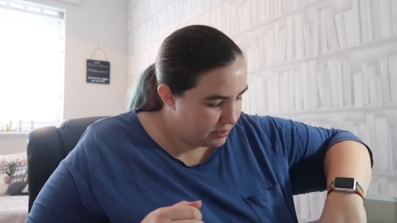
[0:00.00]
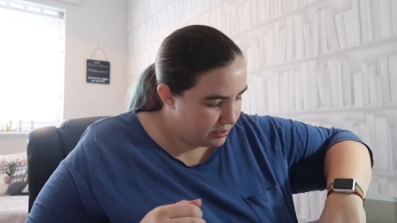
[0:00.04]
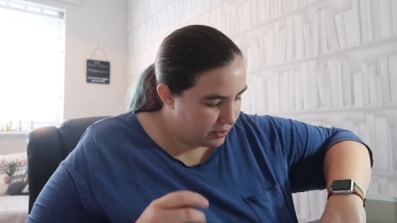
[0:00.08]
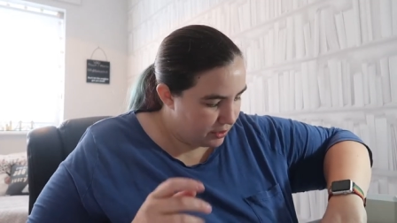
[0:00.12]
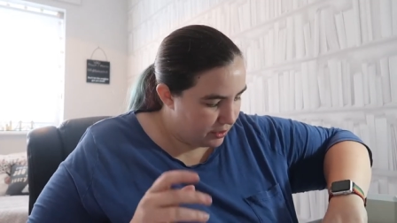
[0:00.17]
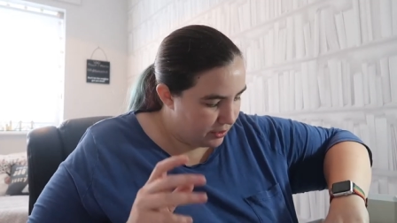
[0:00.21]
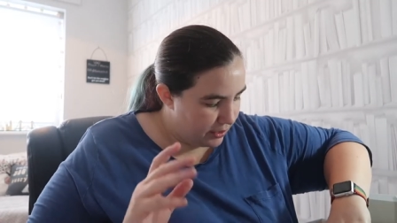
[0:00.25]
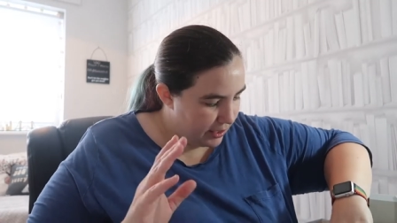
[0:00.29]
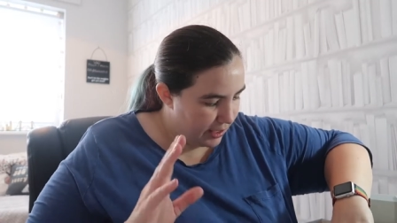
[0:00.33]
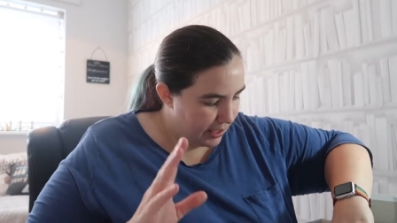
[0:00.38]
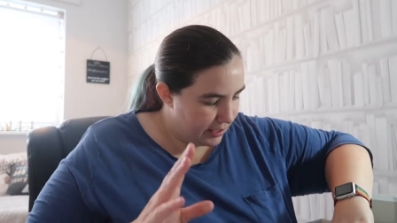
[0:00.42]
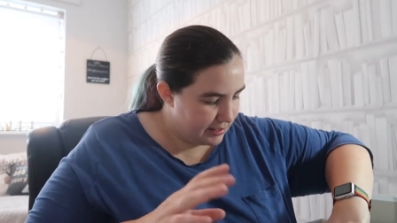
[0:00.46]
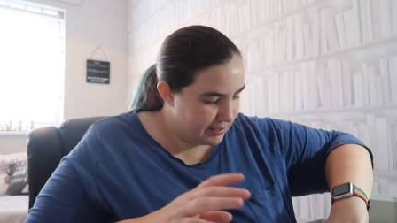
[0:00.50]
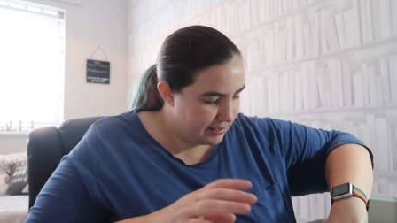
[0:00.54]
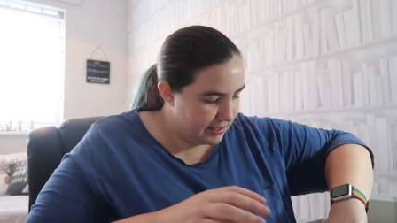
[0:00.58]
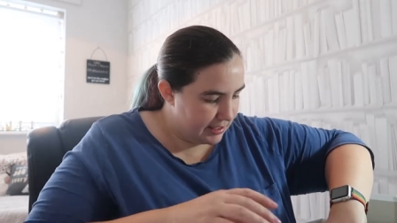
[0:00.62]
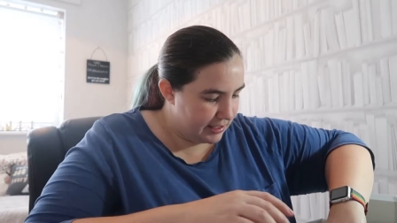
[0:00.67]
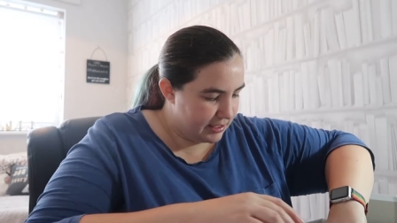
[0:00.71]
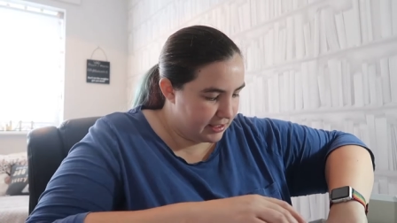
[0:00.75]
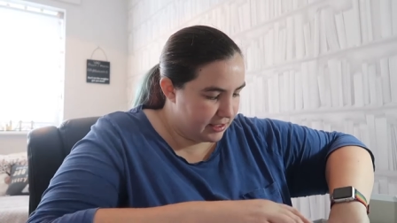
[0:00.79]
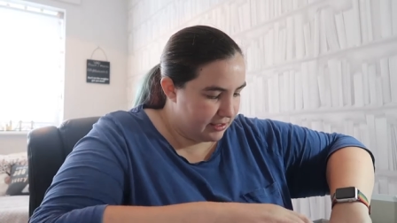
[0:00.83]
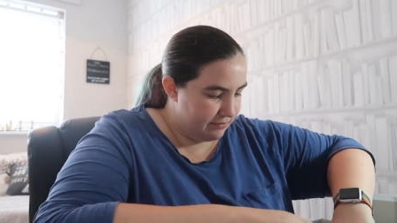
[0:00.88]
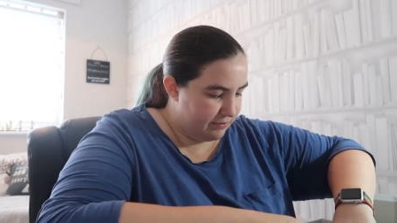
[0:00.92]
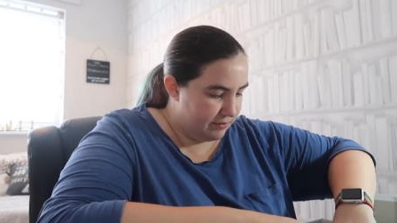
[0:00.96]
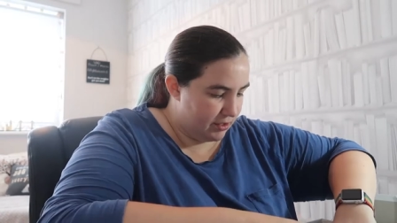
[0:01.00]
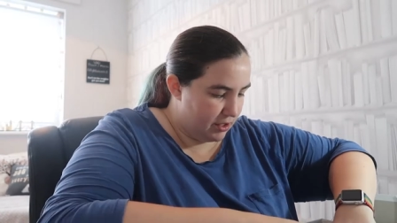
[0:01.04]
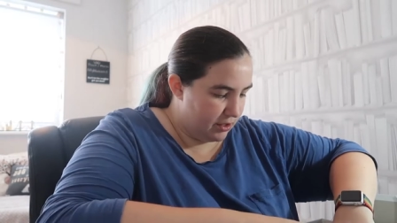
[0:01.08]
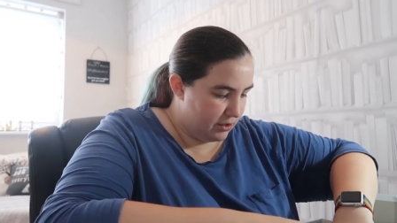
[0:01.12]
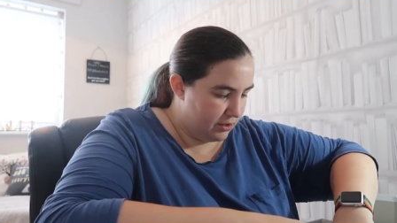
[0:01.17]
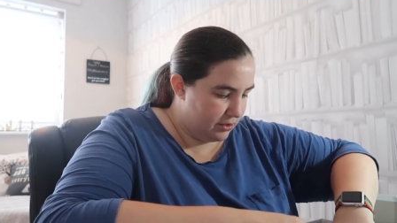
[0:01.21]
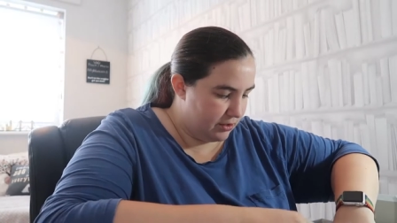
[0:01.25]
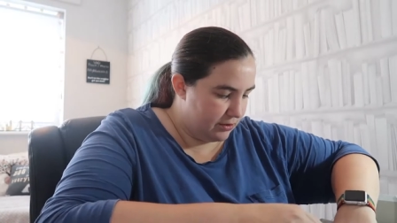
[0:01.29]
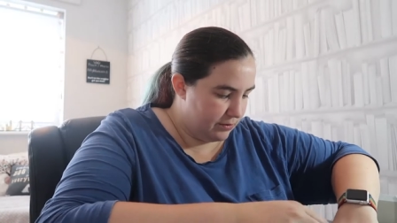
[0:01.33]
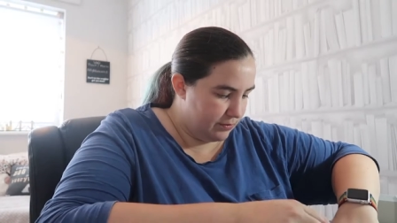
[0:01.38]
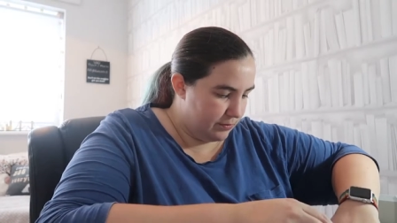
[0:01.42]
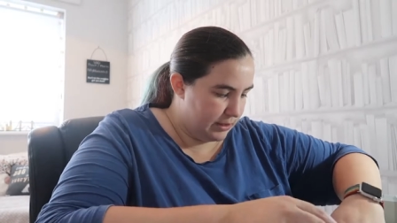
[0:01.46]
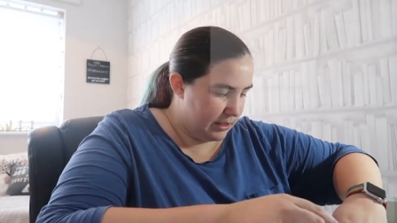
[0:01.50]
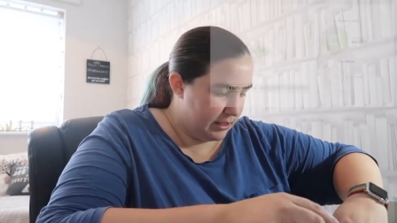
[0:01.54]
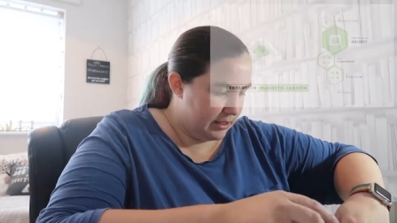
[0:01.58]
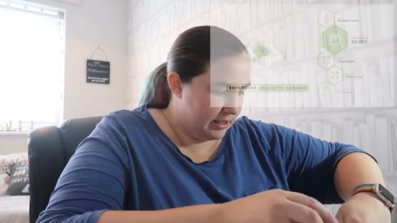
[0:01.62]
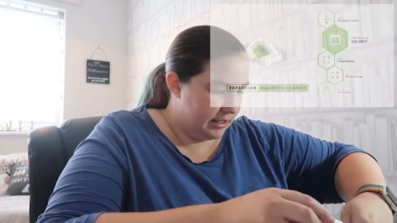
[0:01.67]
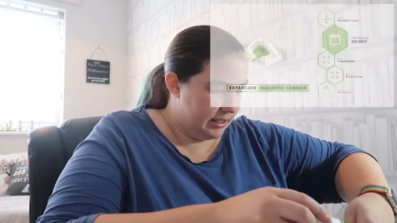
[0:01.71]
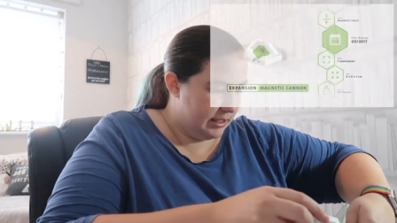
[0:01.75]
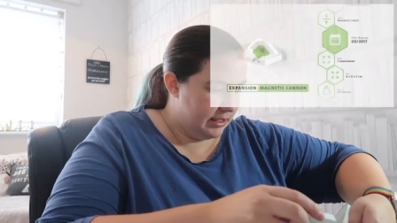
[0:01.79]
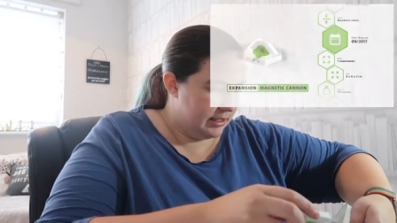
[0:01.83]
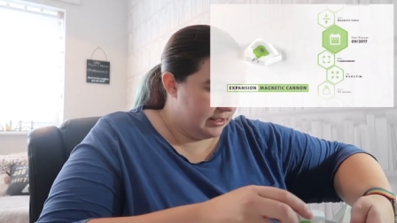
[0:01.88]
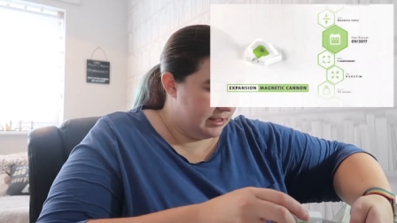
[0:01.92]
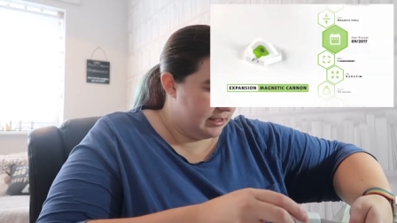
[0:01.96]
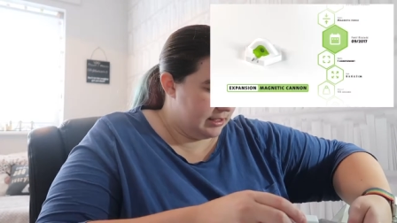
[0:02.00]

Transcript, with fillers: So you get six of those with the